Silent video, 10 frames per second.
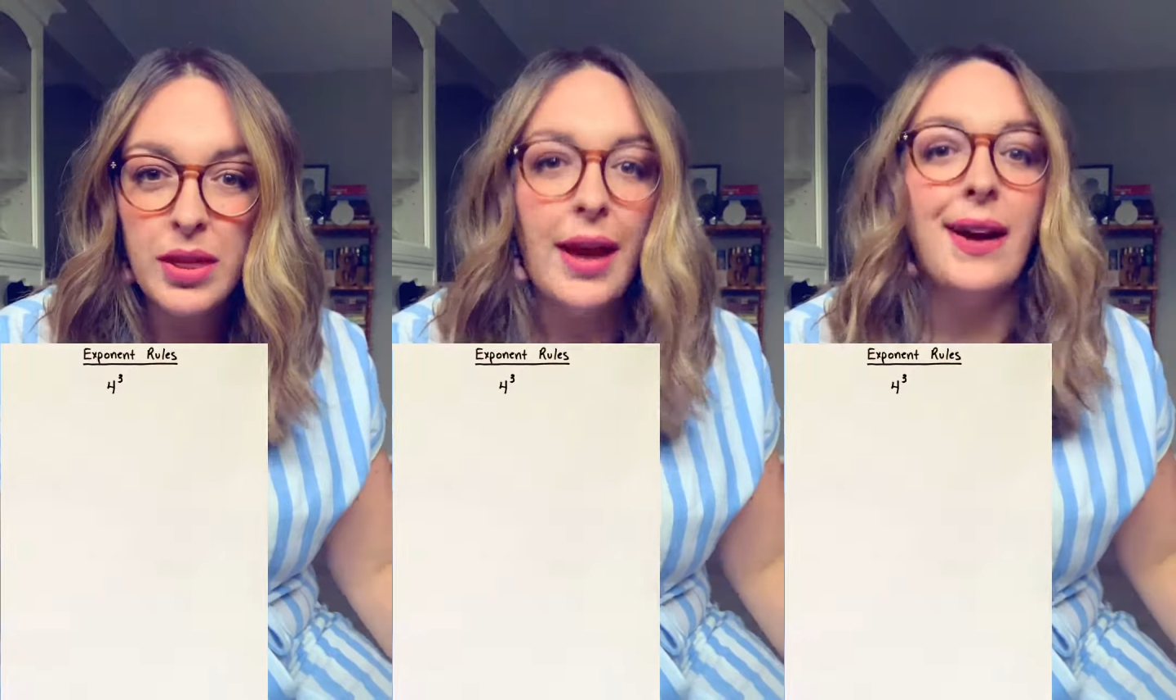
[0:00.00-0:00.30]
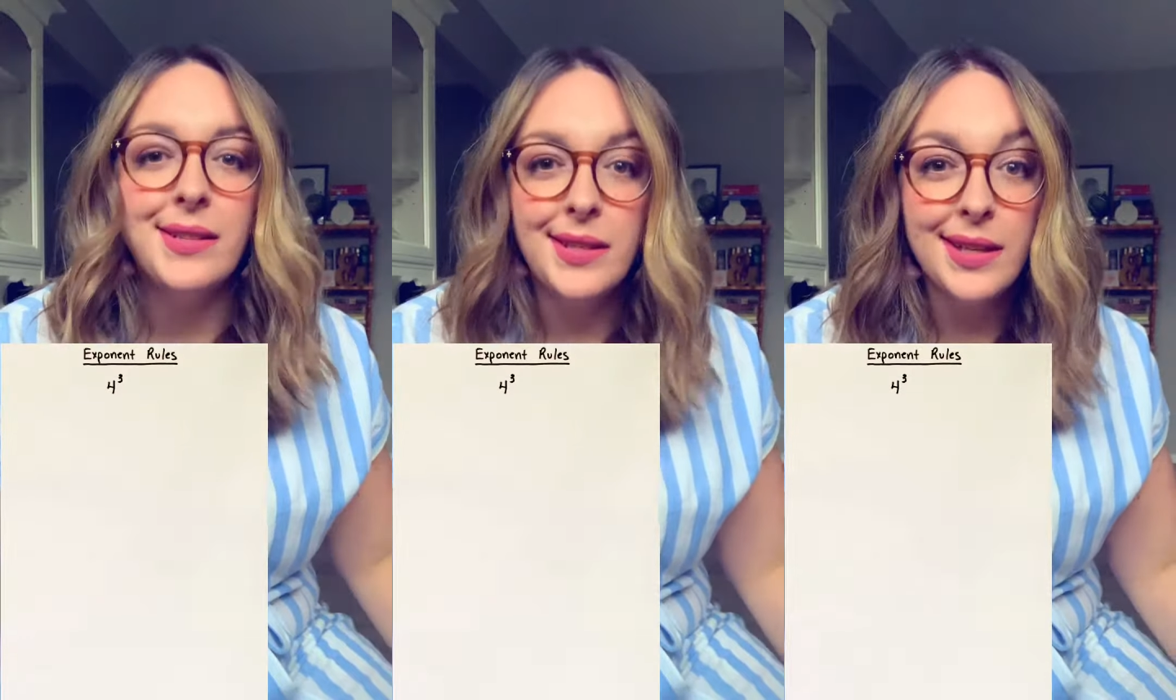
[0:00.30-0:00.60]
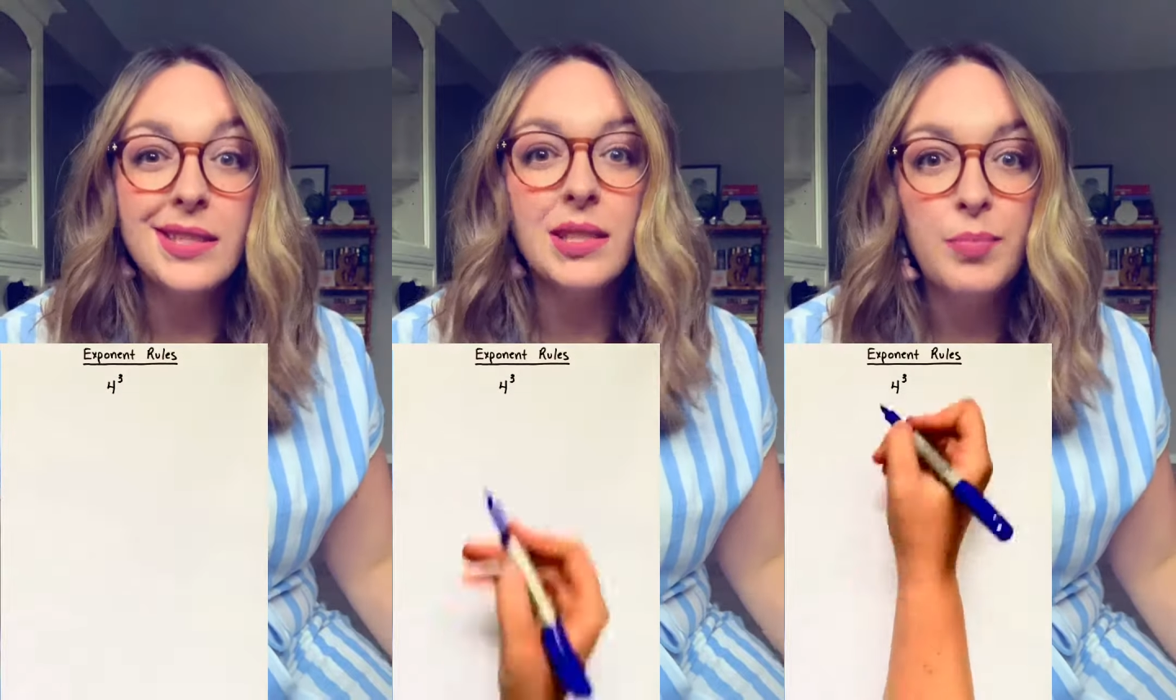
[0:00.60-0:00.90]
that has an
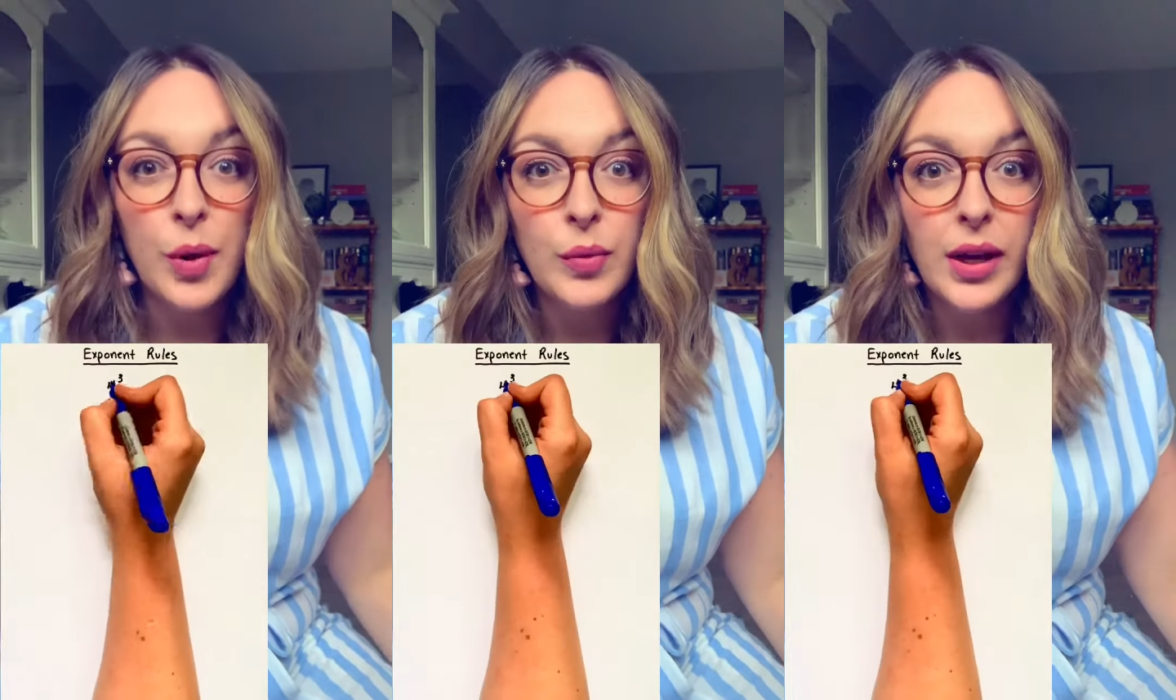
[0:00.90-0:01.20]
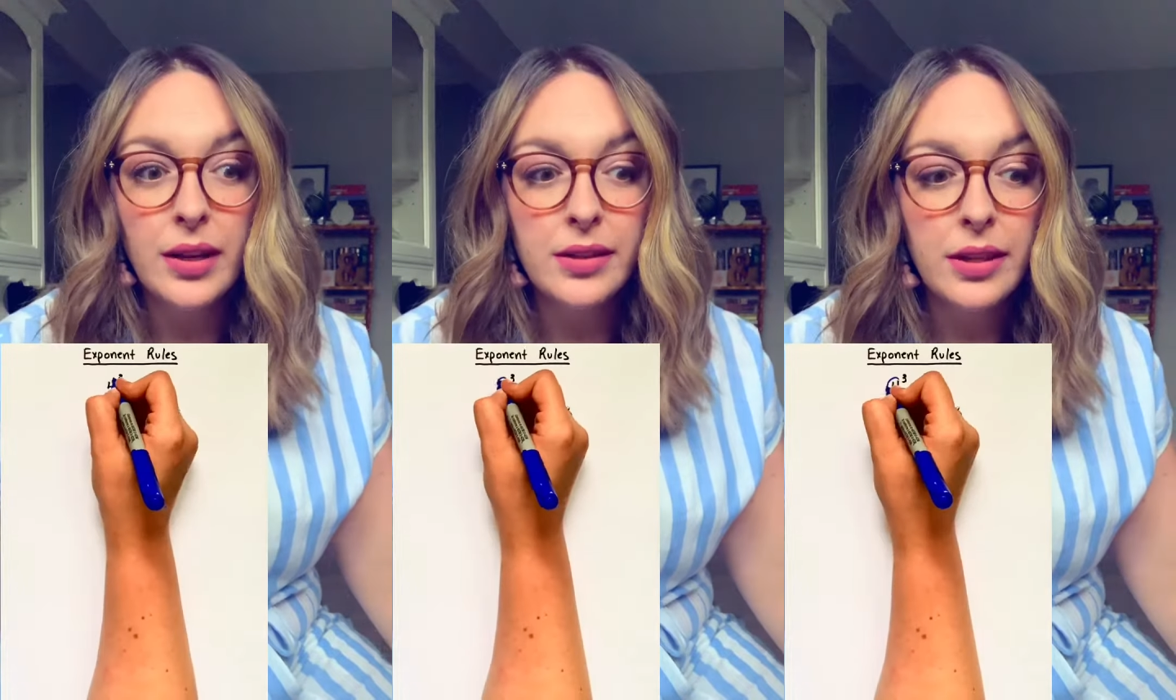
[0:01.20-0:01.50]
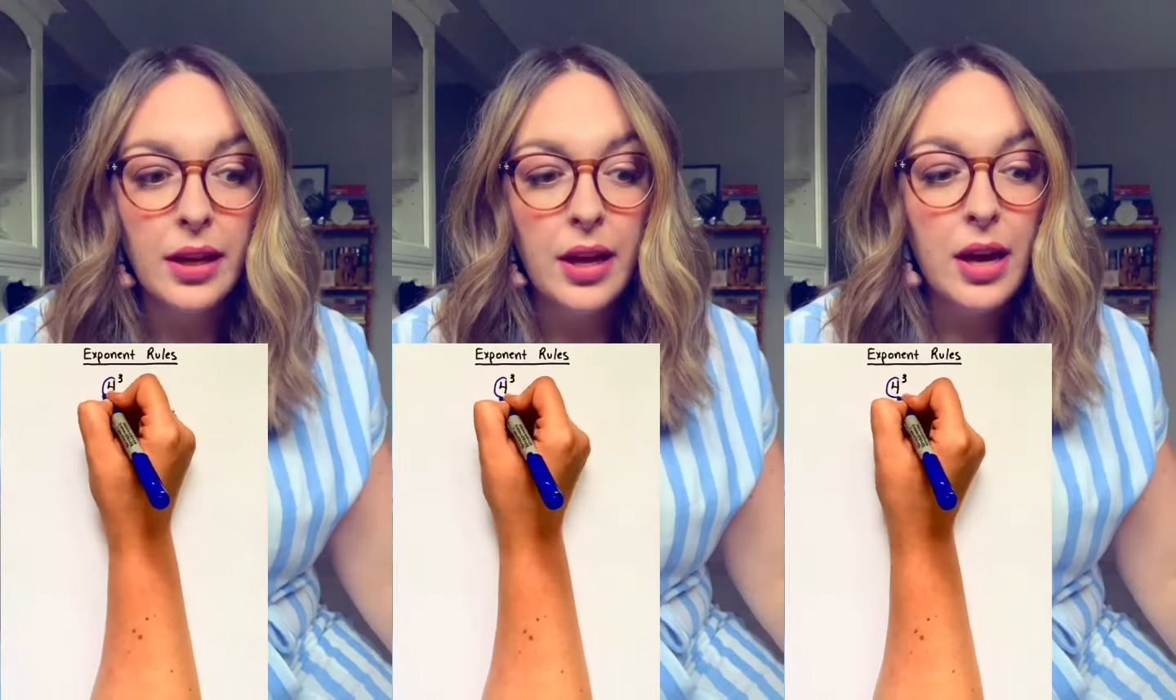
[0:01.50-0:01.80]
exponent.
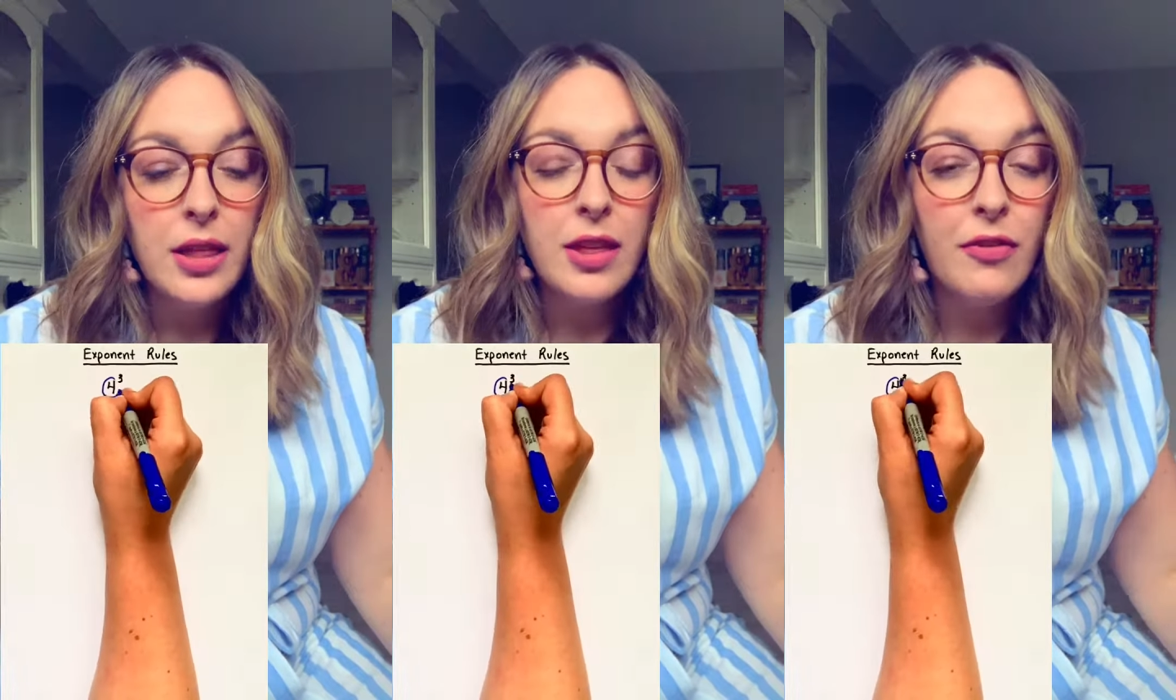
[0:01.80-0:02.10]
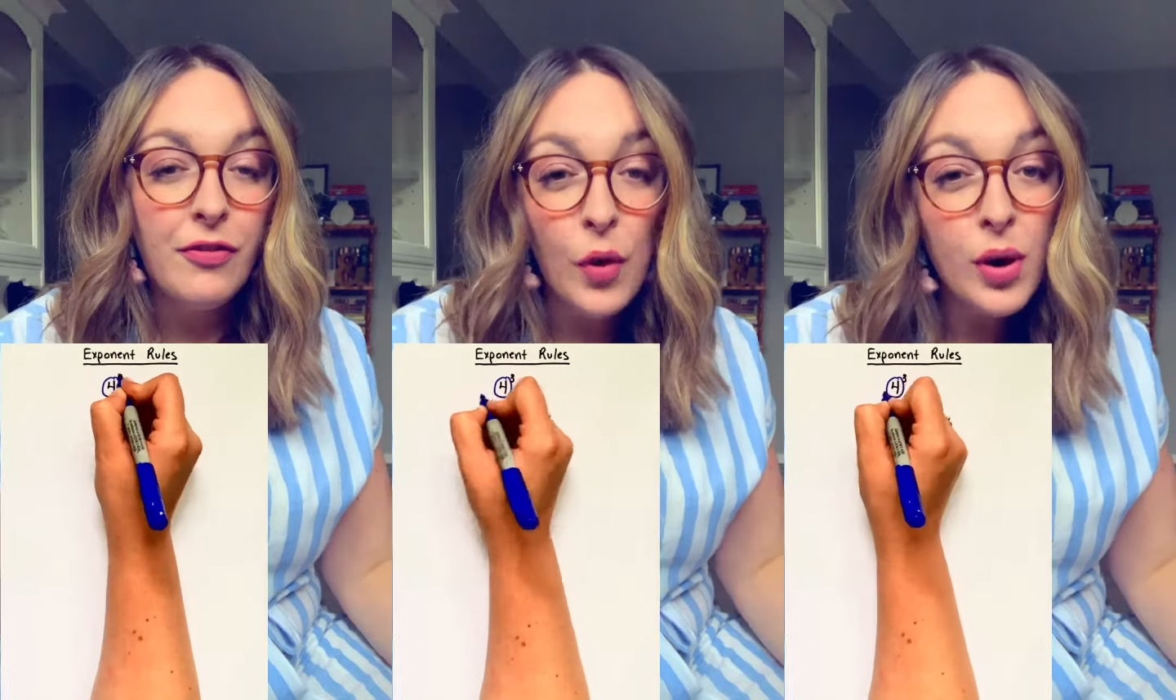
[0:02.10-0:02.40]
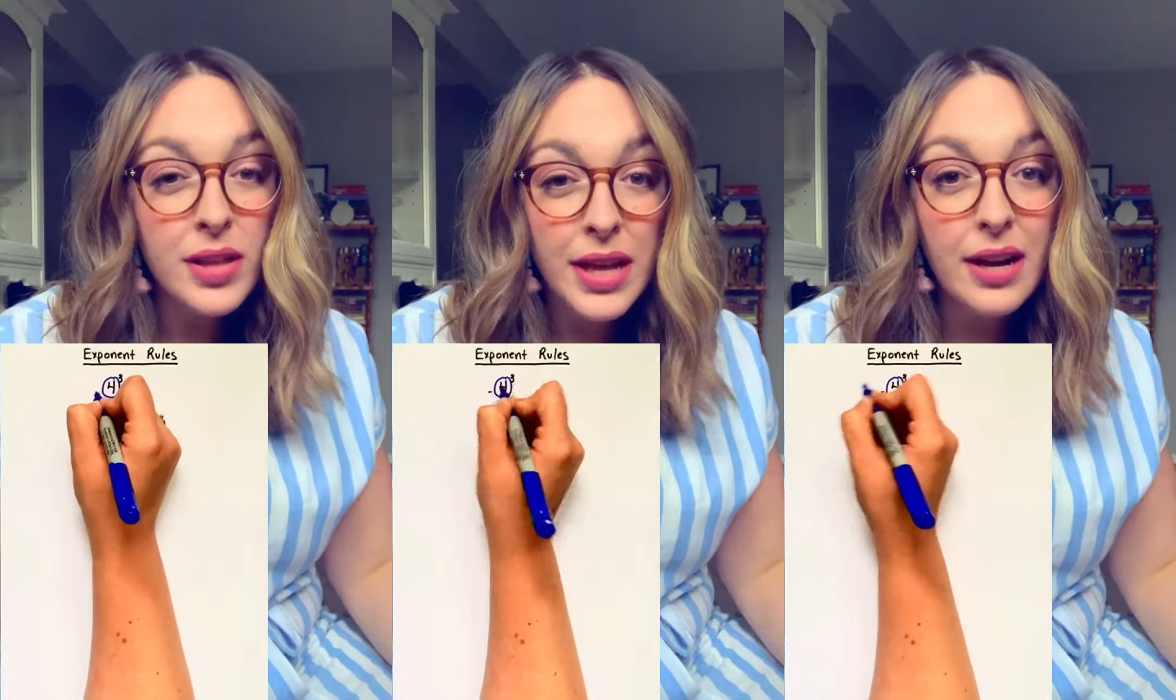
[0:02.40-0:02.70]
The
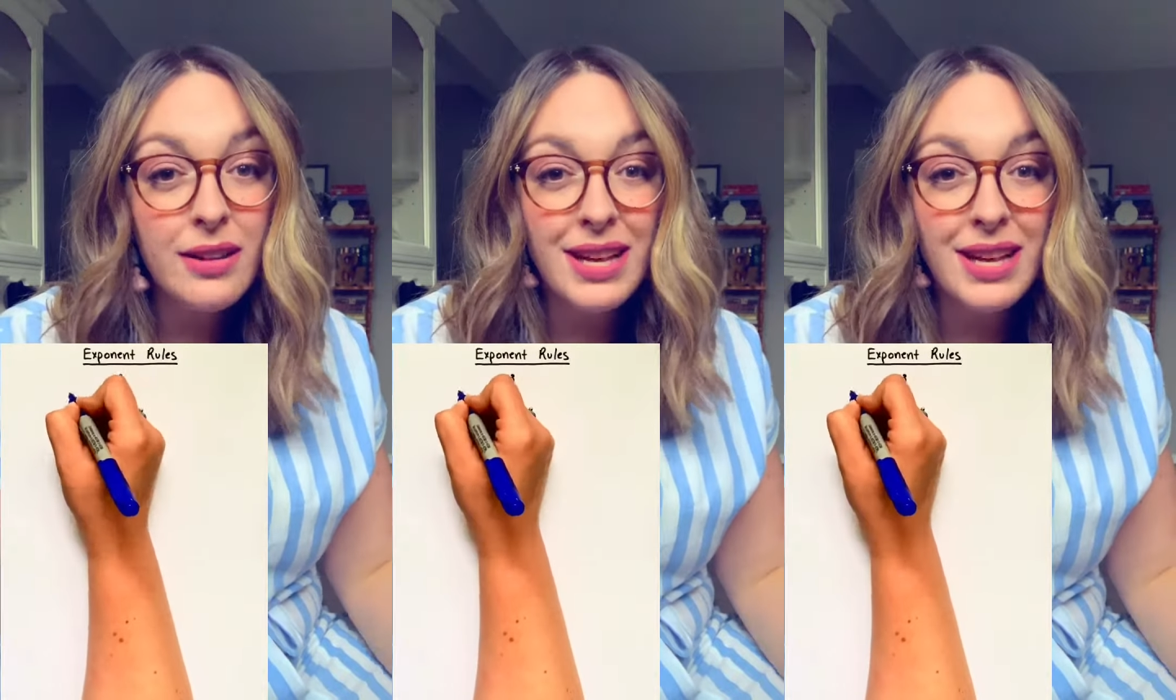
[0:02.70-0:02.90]
4 there,